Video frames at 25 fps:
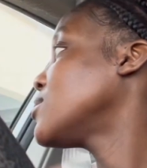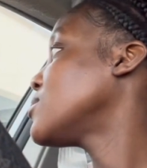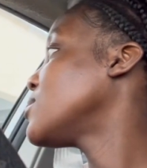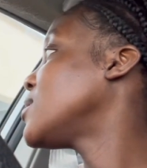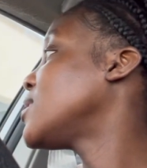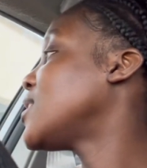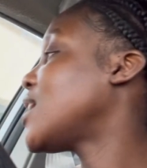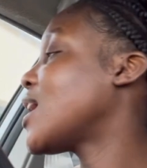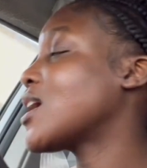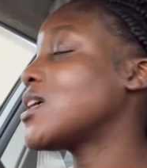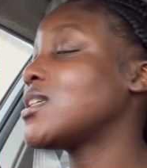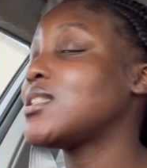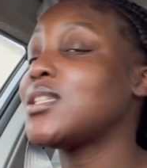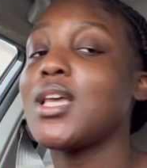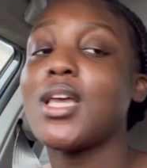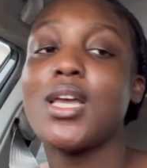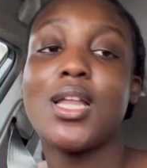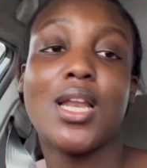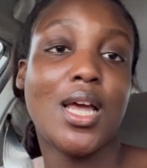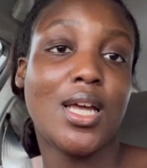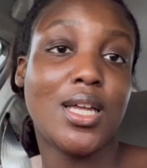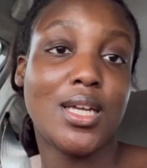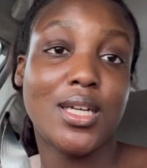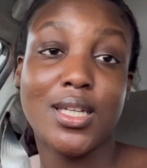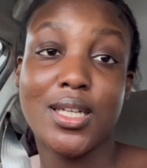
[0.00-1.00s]
something I can say.
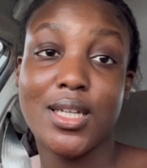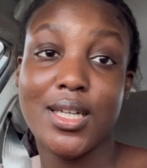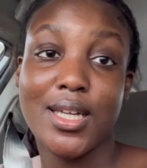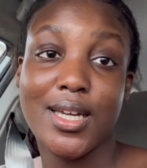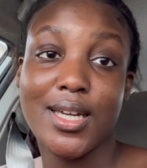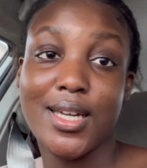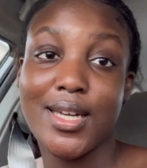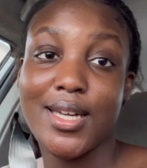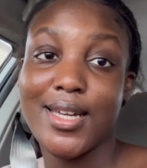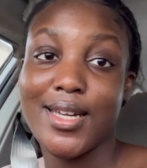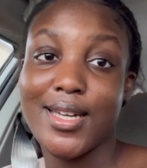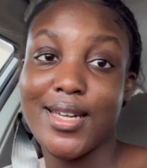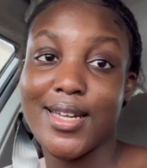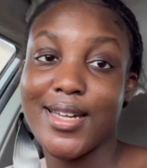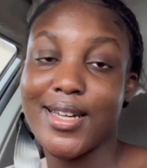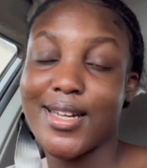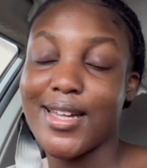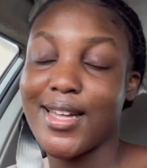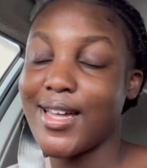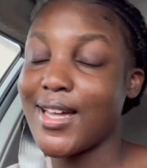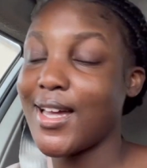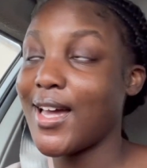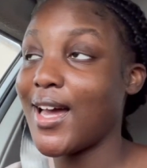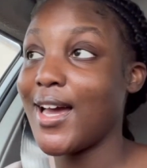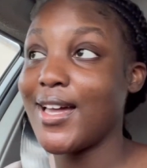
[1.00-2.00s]
Like
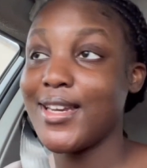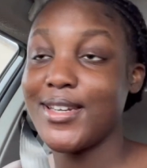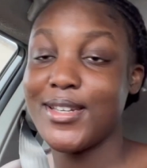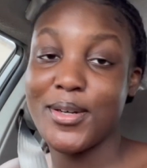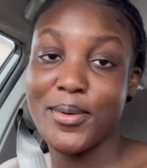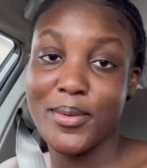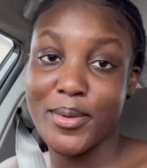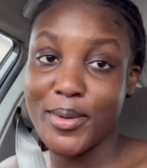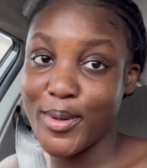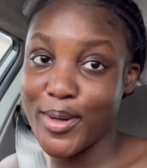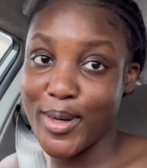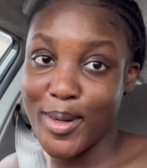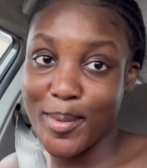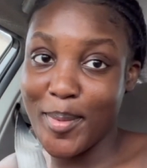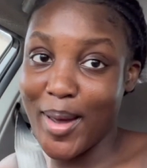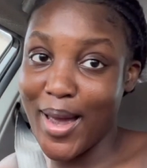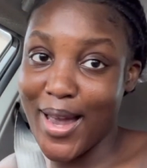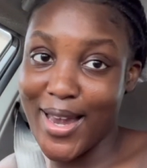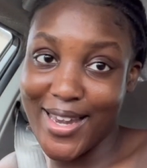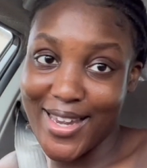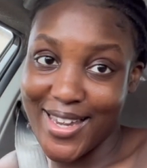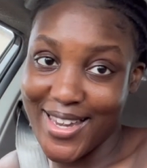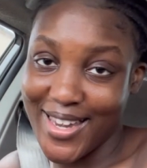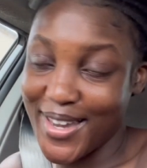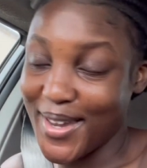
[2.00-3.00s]
I don't regret
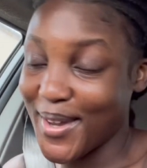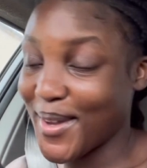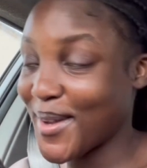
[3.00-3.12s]
buying.